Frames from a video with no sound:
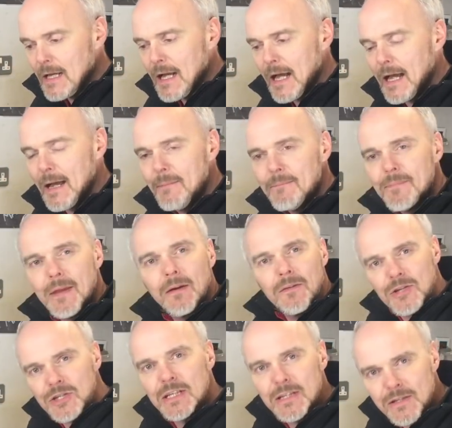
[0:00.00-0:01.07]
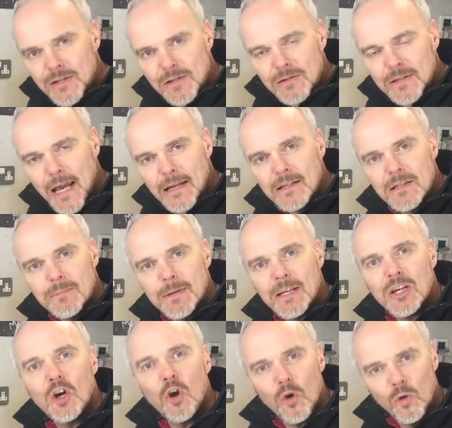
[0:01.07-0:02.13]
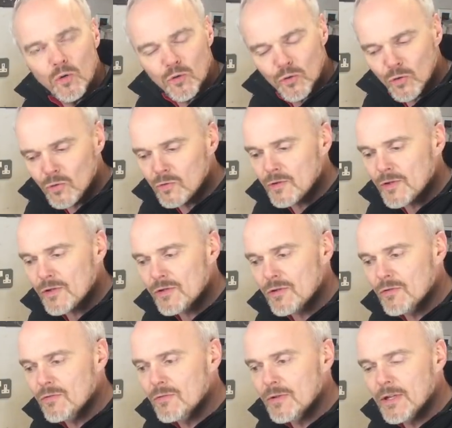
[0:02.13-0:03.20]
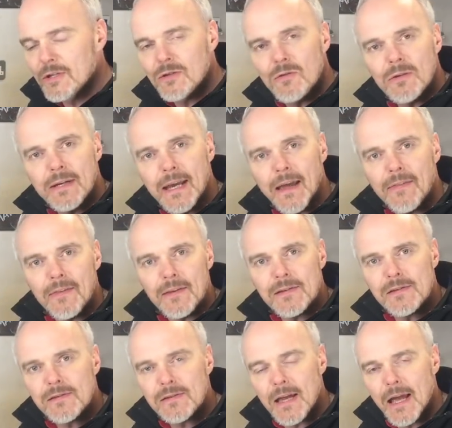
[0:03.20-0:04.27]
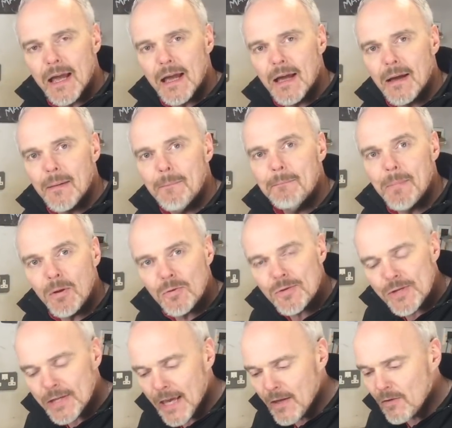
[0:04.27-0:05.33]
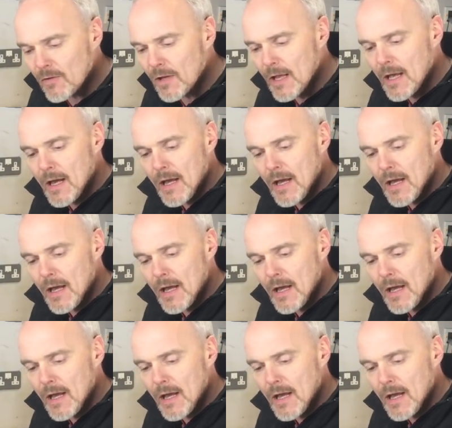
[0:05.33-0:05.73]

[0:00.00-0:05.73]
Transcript: Now the sheets tend to be cold rolled, so you don't get this mill scale.